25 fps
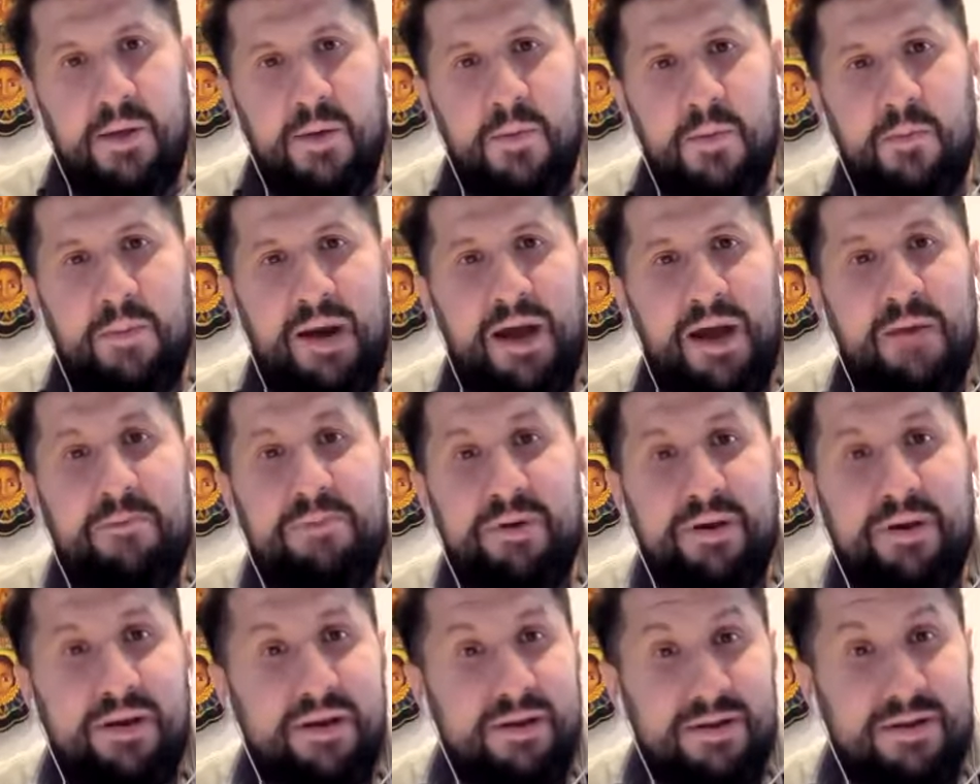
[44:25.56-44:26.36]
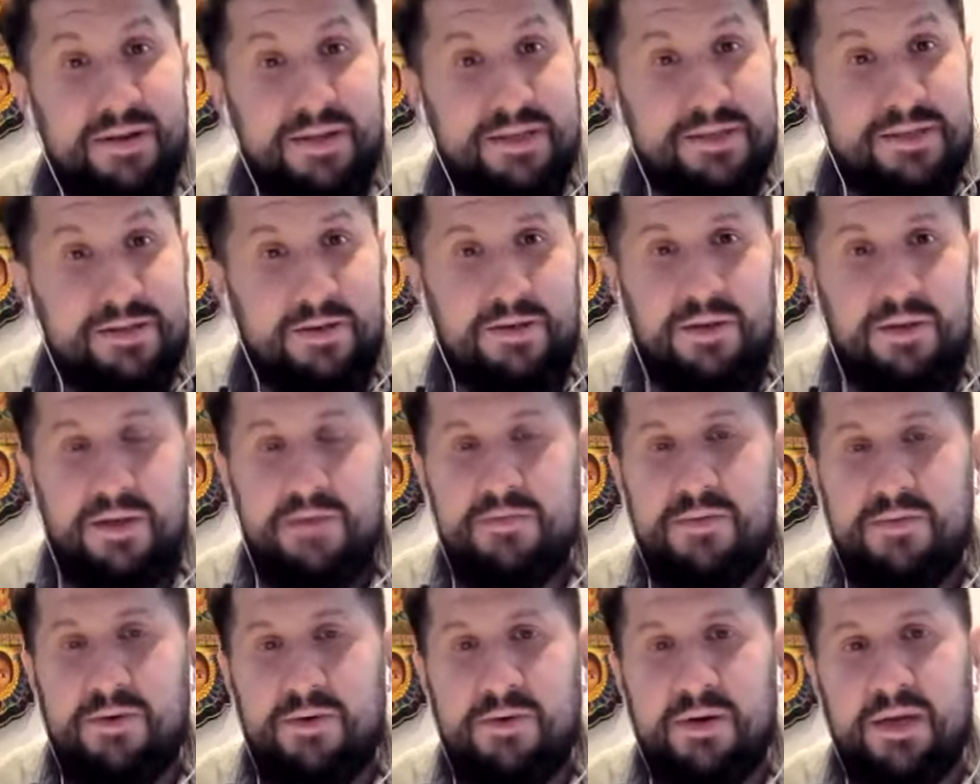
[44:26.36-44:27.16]
My prayer this Sunday
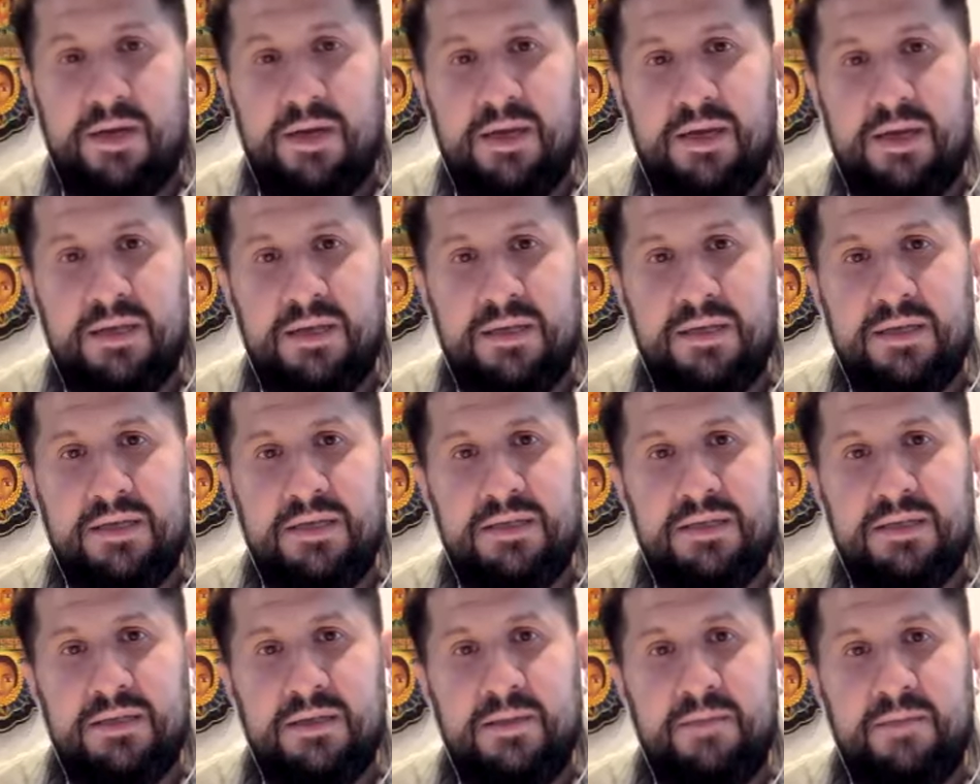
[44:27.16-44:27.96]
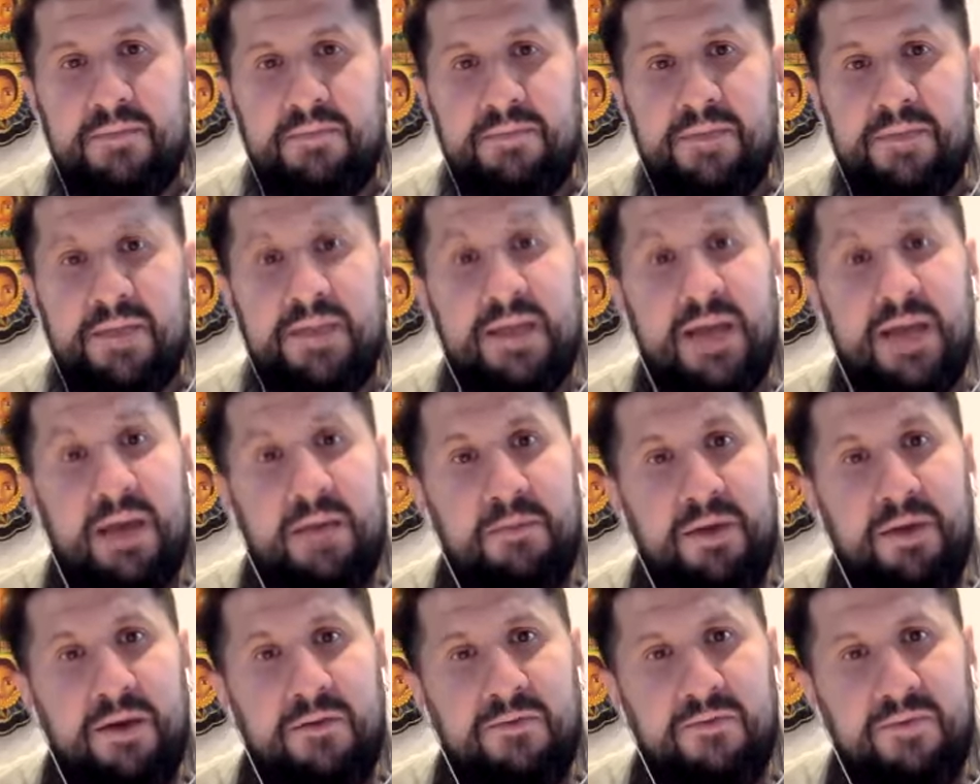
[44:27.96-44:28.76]
morning is that I
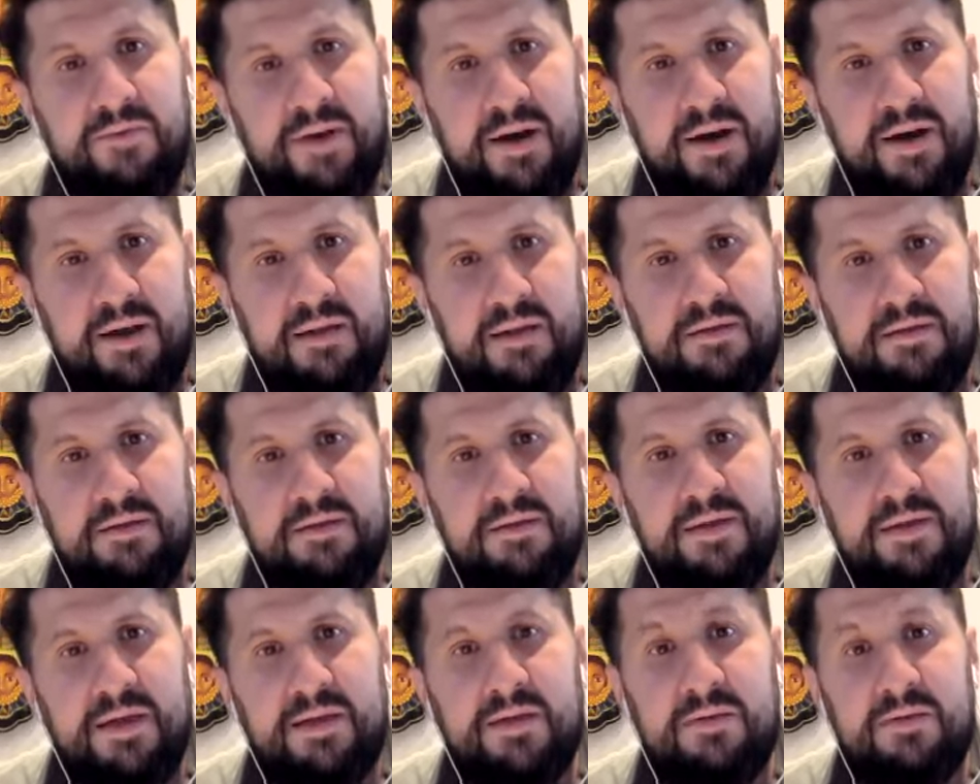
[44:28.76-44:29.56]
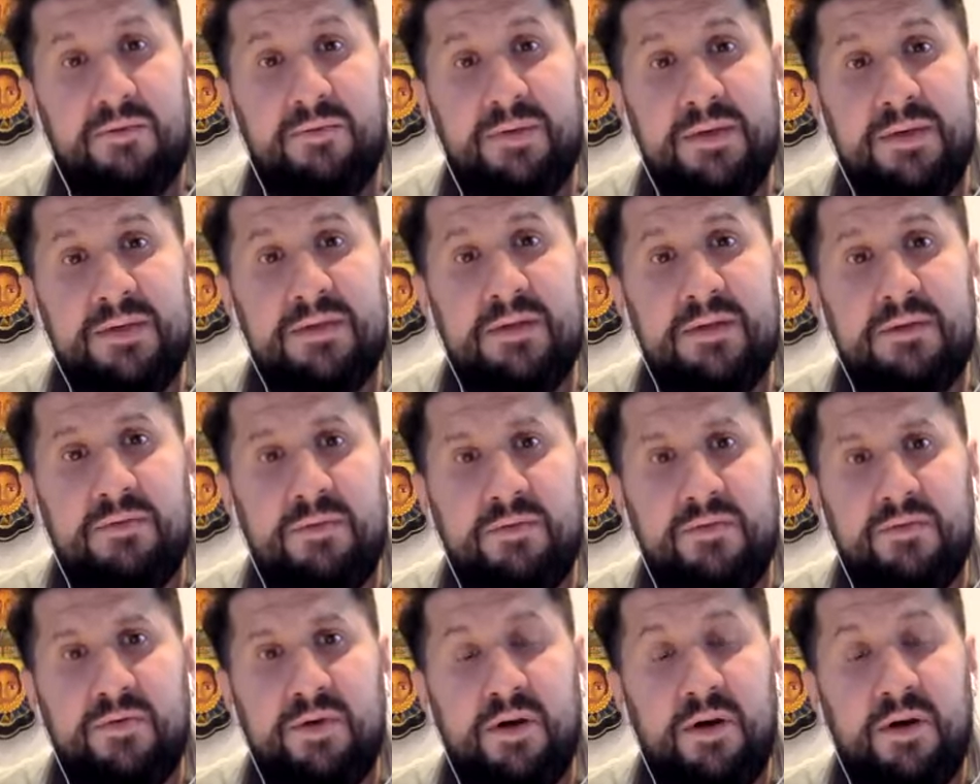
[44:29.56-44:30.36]
may find that the wisdom
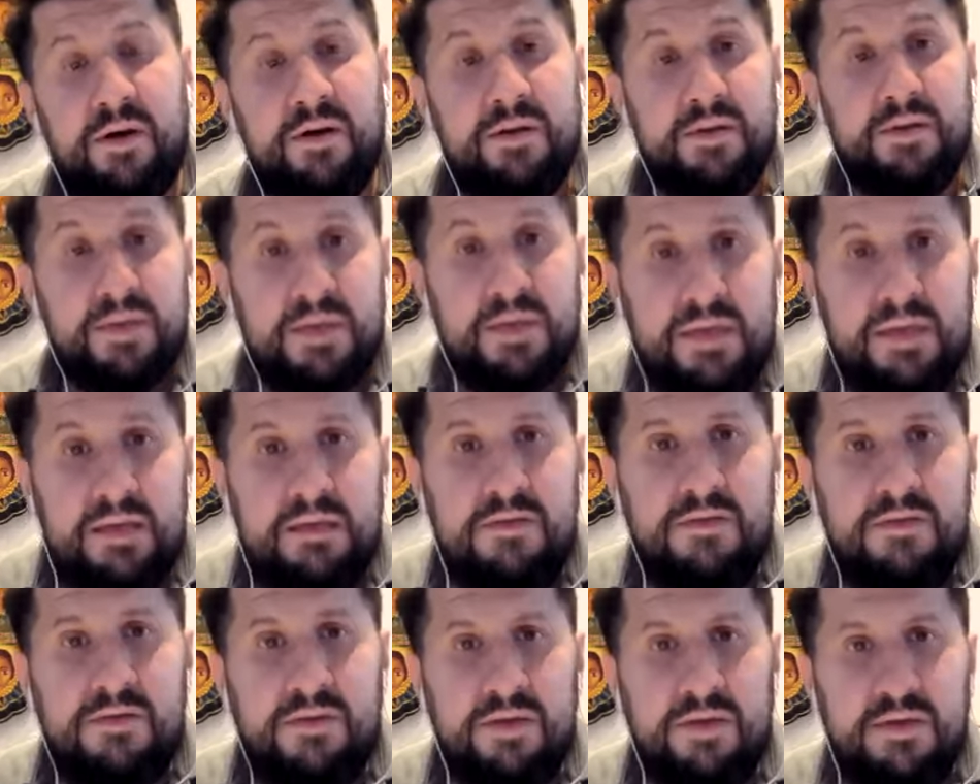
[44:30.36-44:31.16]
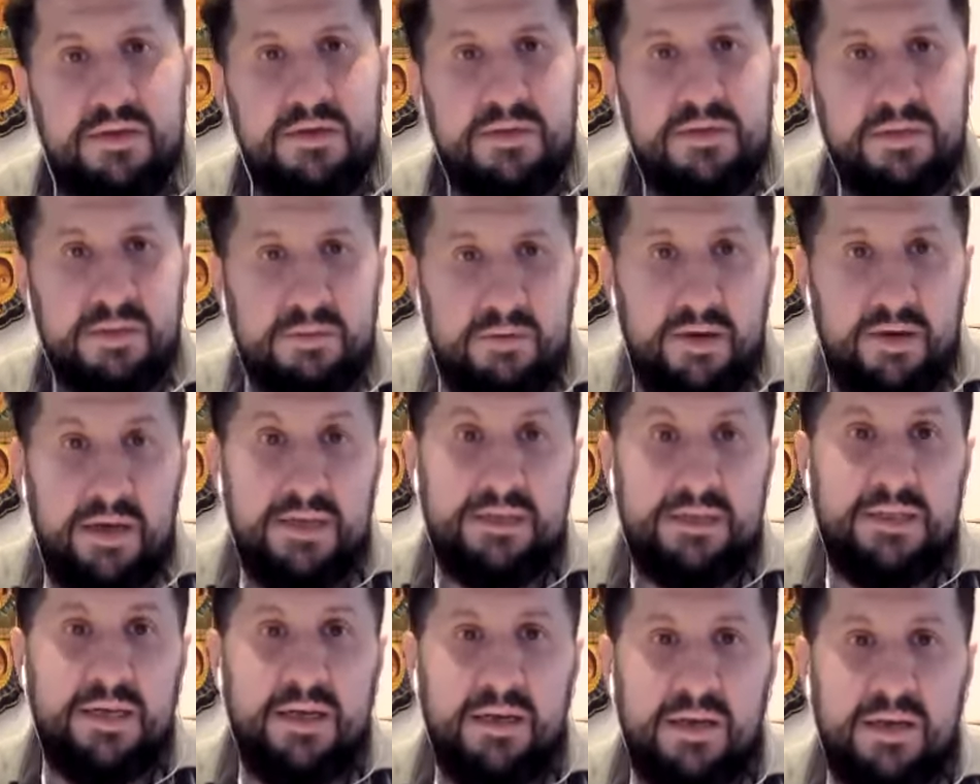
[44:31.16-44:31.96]
of God in Jesus
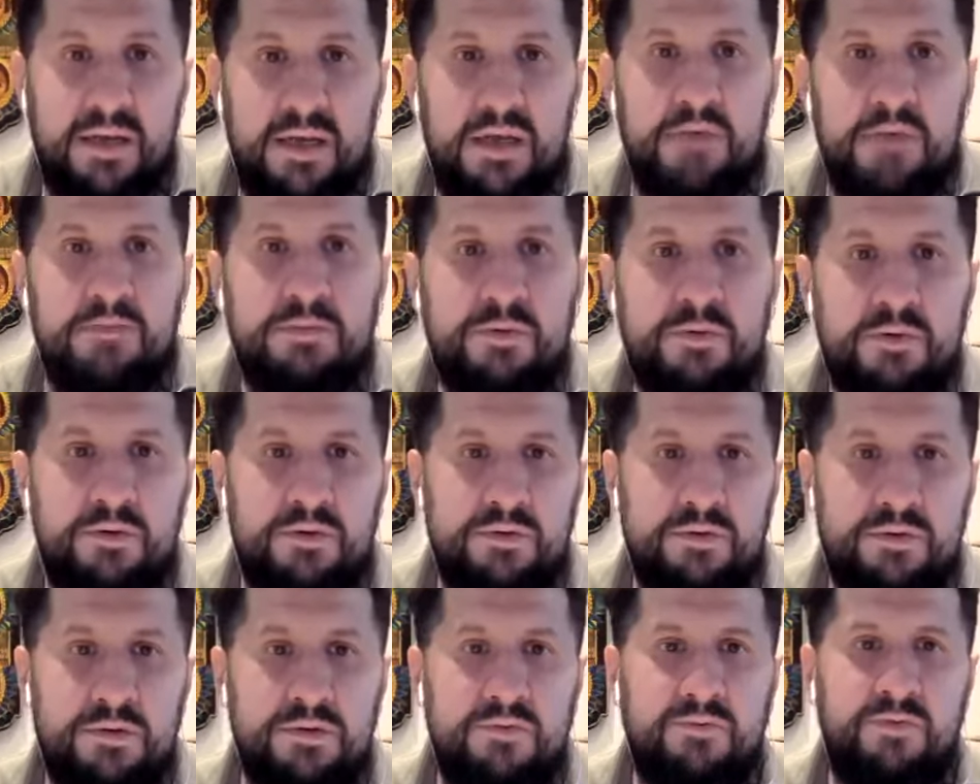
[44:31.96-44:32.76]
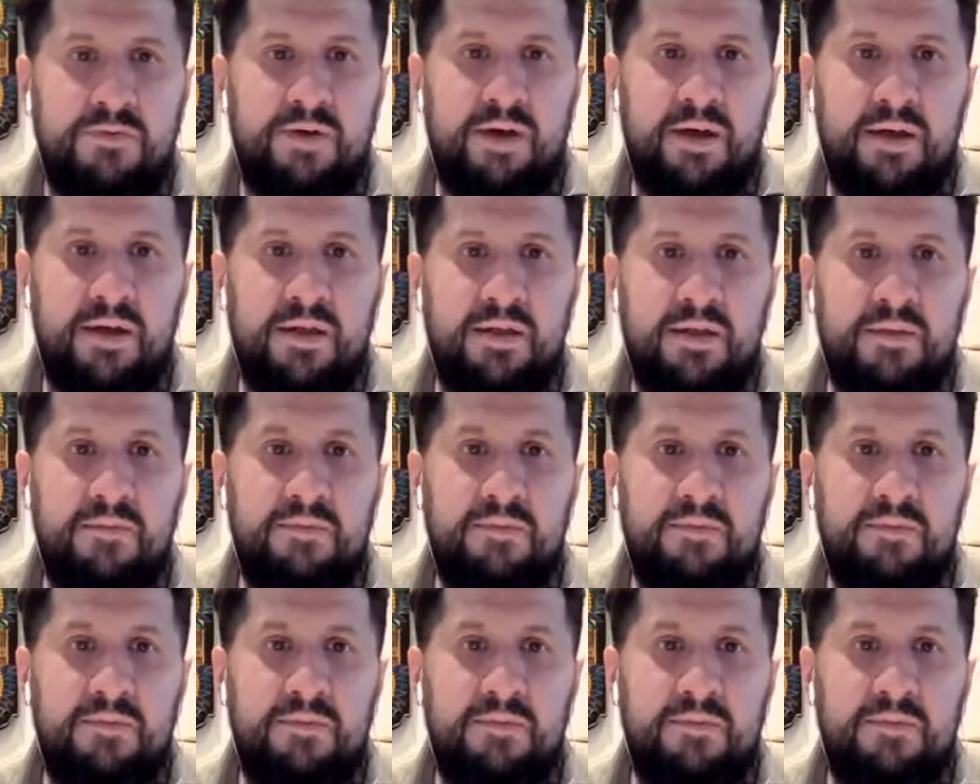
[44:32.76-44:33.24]
Christ and Him crucified